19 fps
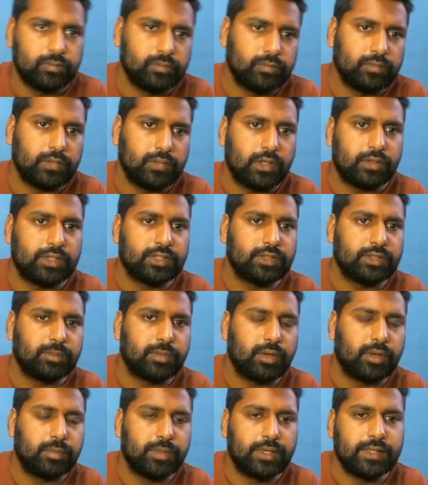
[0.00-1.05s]
Now that the
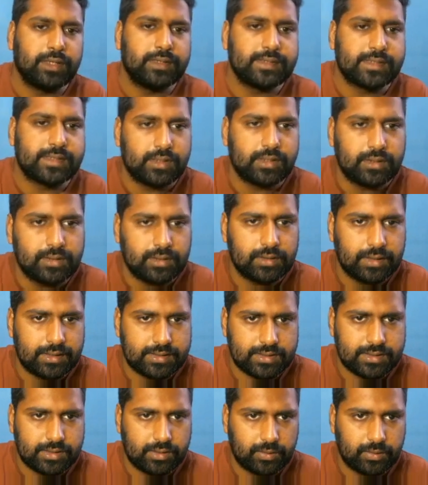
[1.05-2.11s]
property is done,
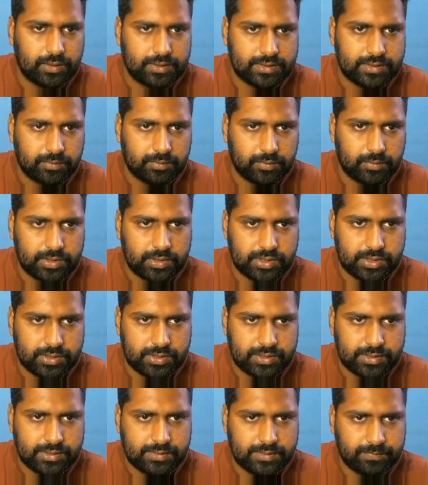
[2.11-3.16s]
let's look at some
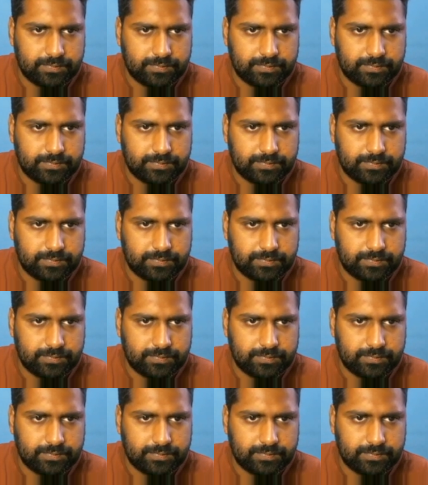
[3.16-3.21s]
questions.